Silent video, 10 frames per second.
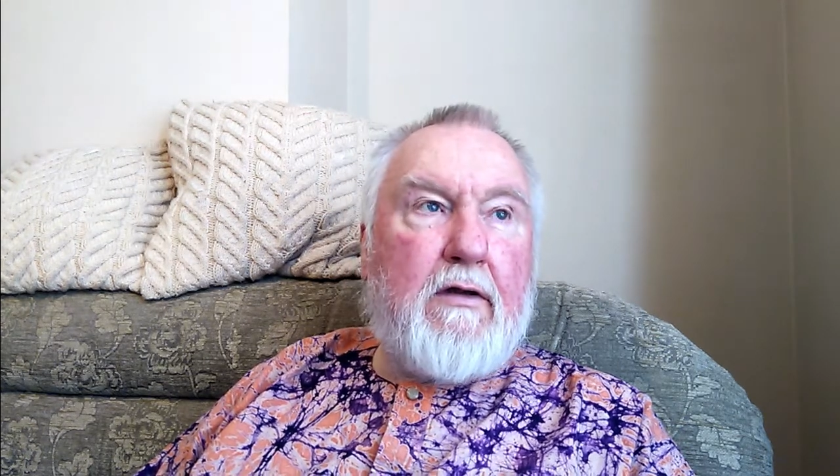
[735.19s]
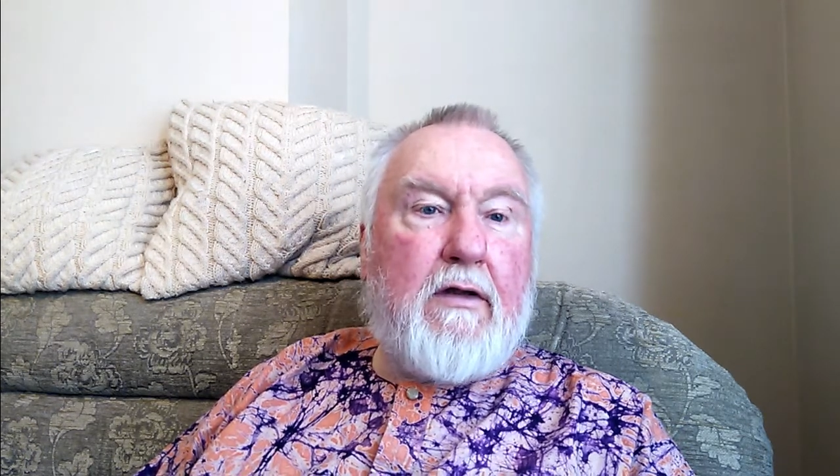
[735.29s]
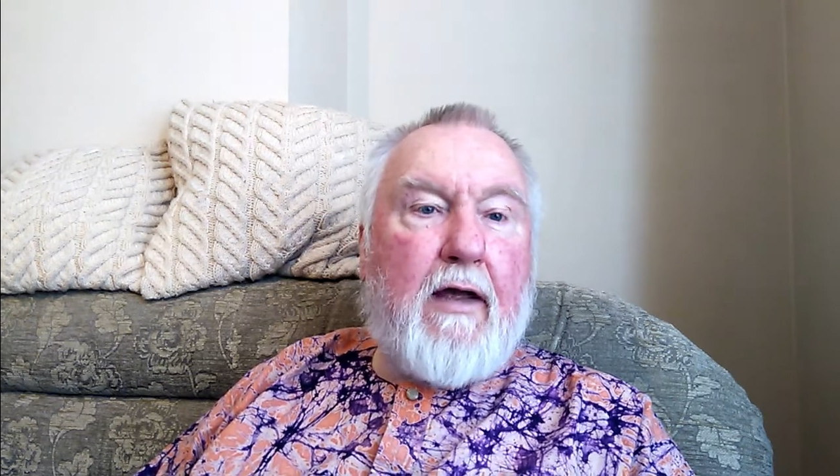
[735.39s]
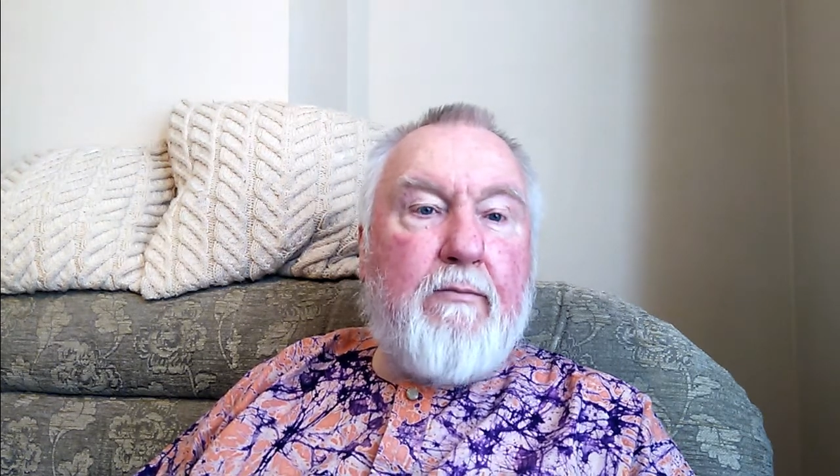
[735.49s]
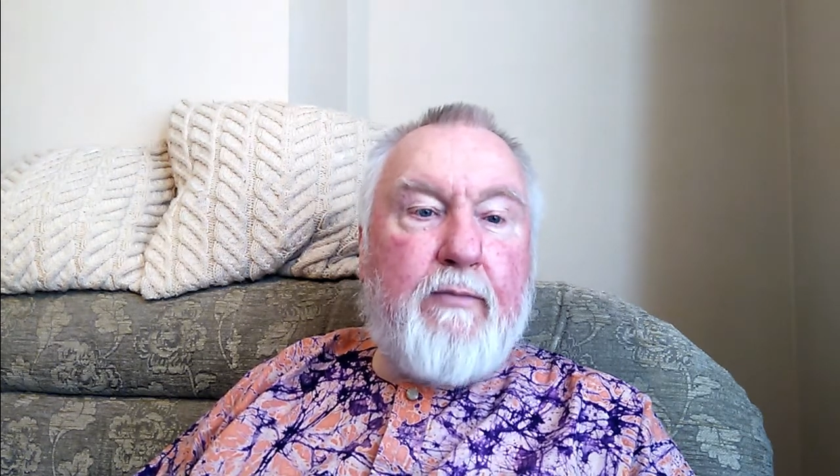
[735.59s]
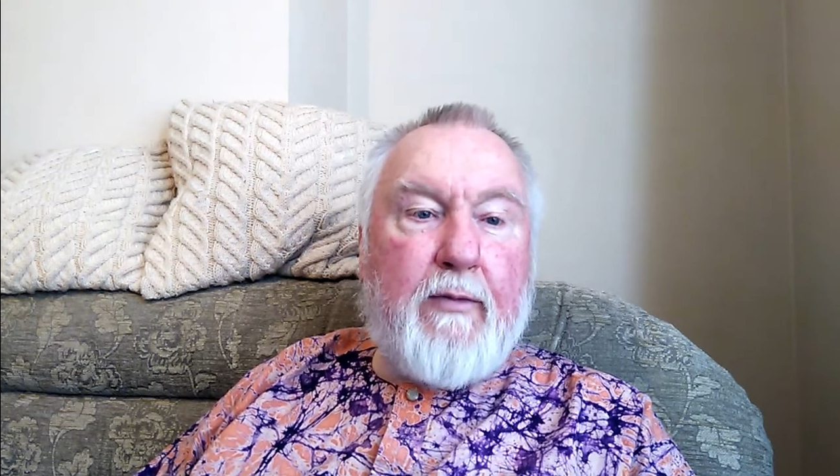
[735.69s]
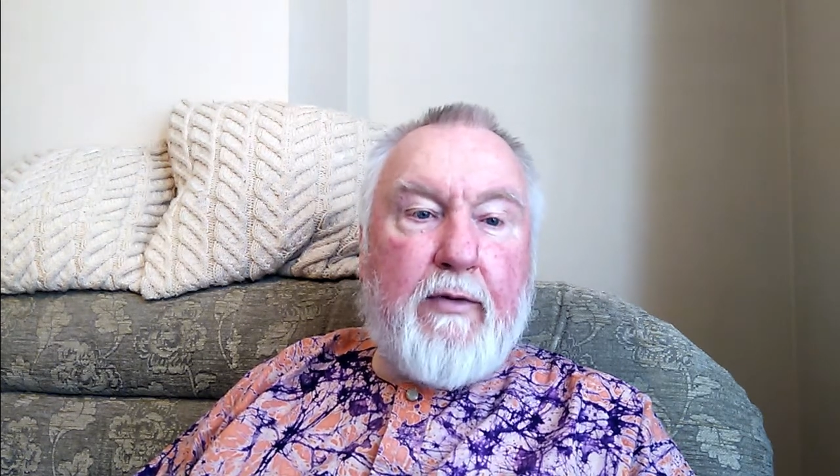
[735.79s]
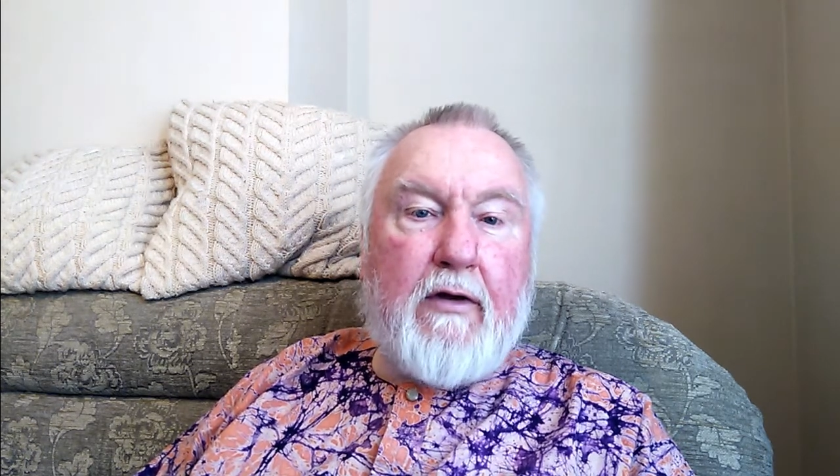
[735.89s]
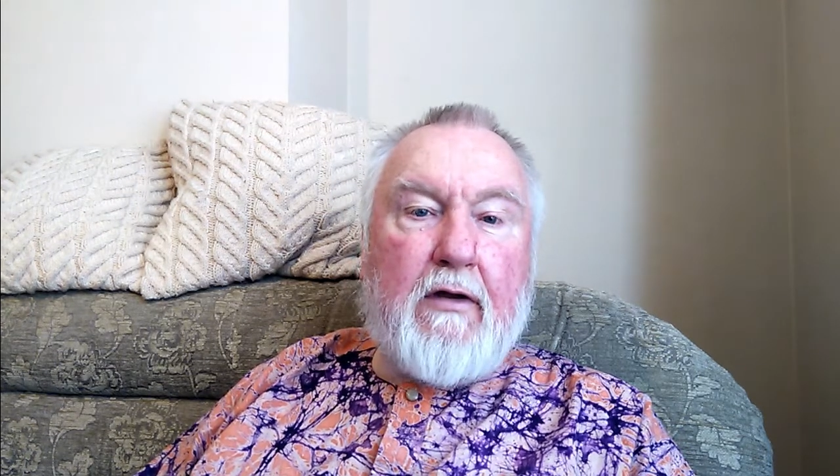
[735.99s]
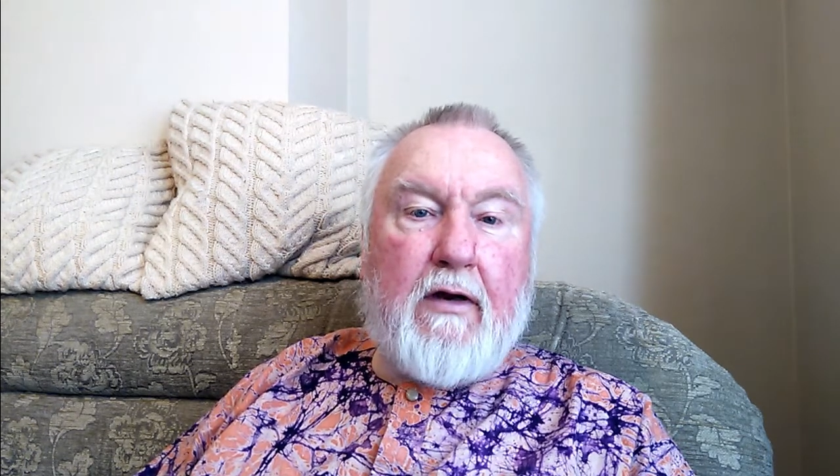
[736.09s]
that
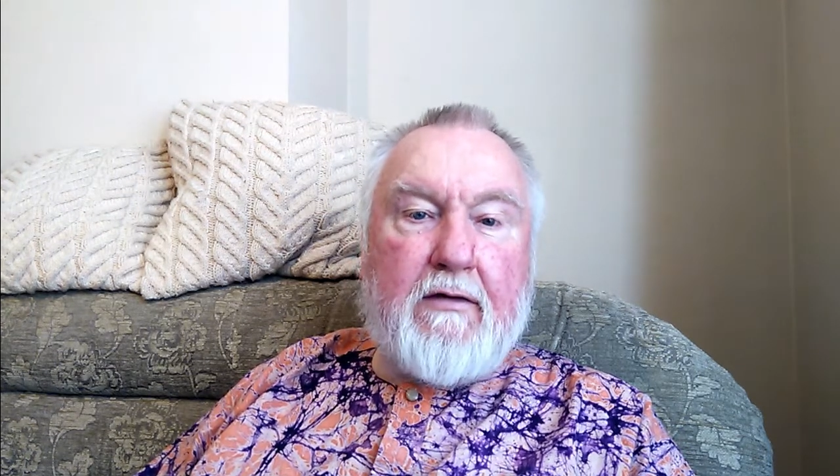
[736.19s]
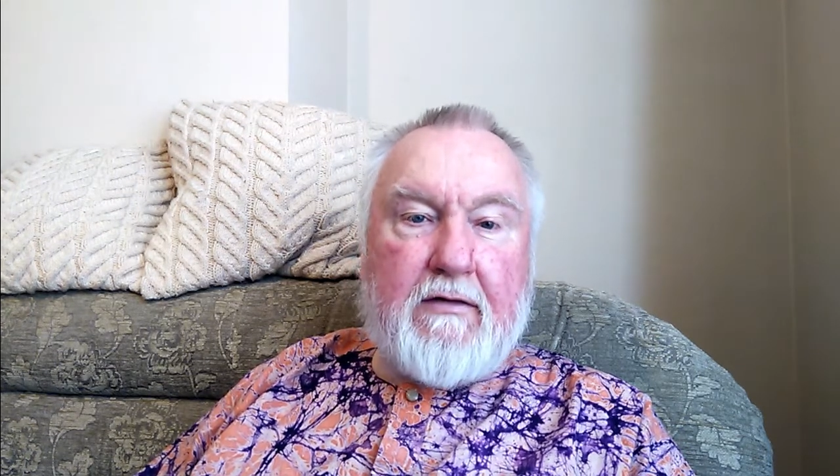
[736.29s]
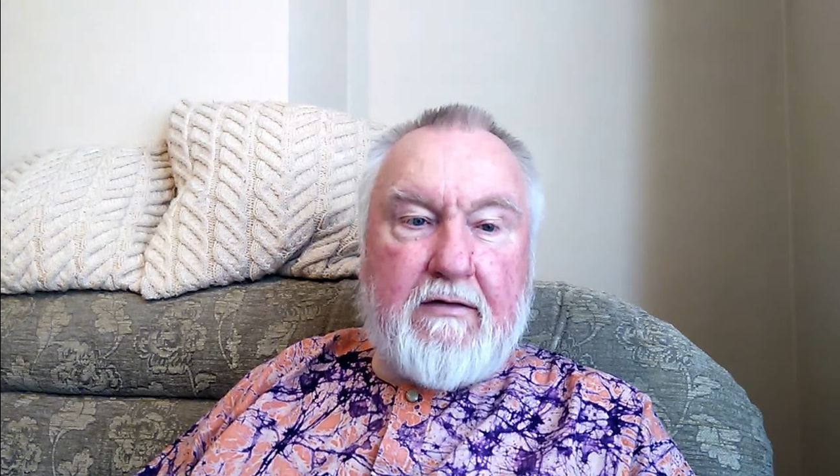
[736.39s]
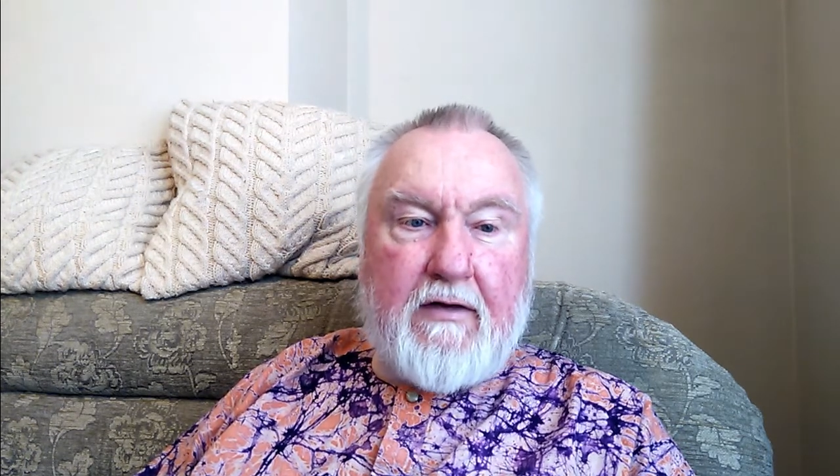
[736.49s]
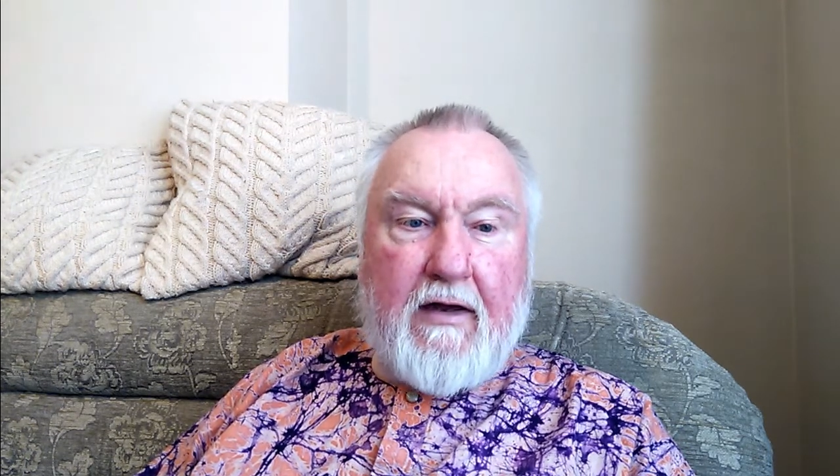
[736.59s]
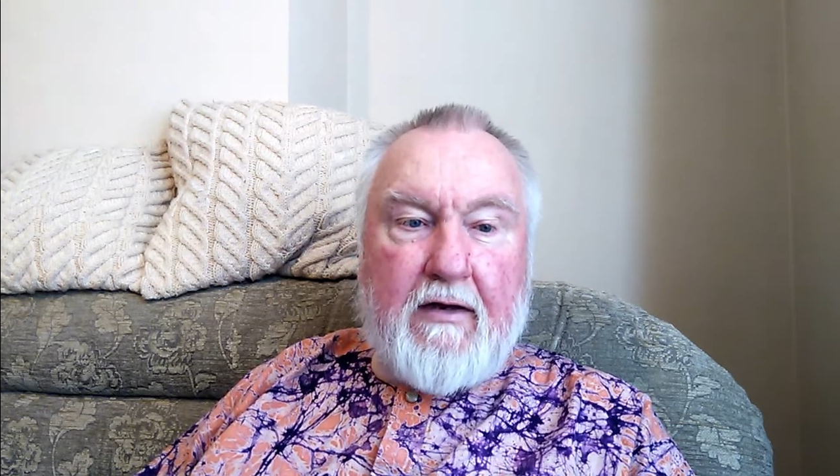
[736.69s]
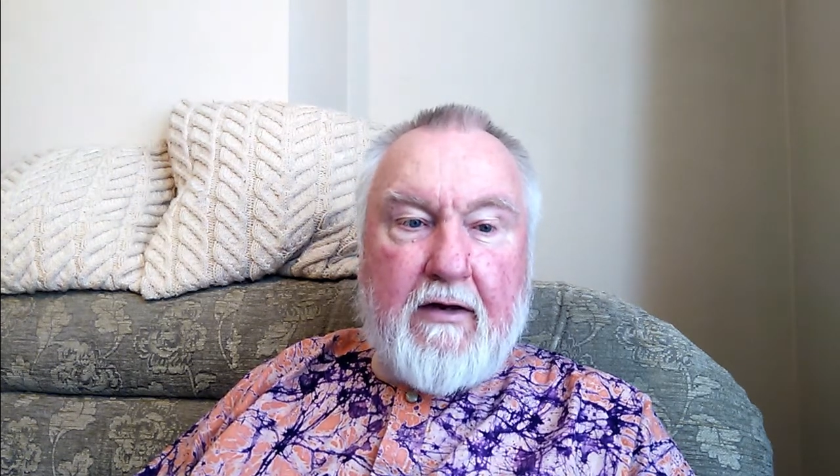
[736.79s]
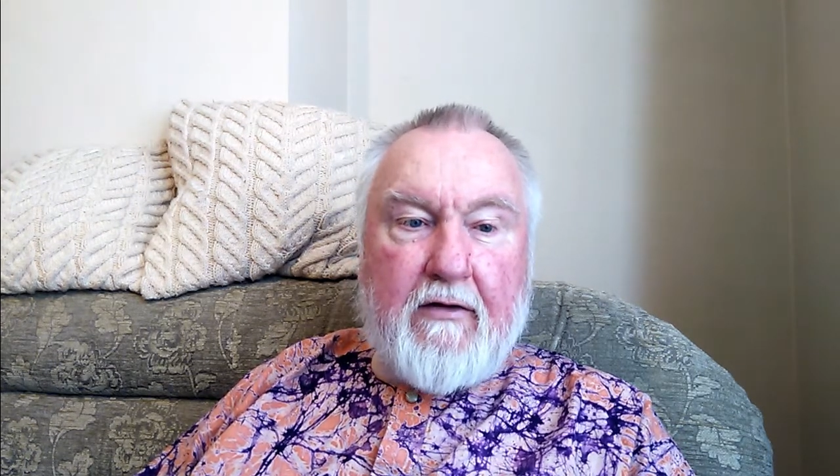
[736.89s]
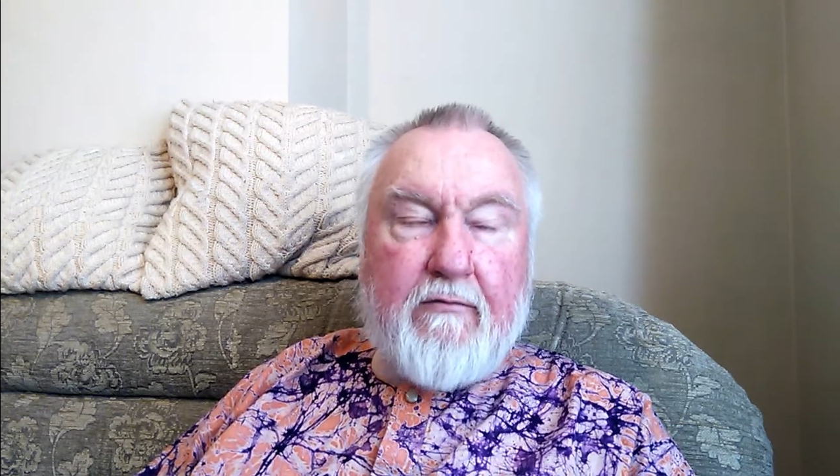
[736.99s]
biblical understanding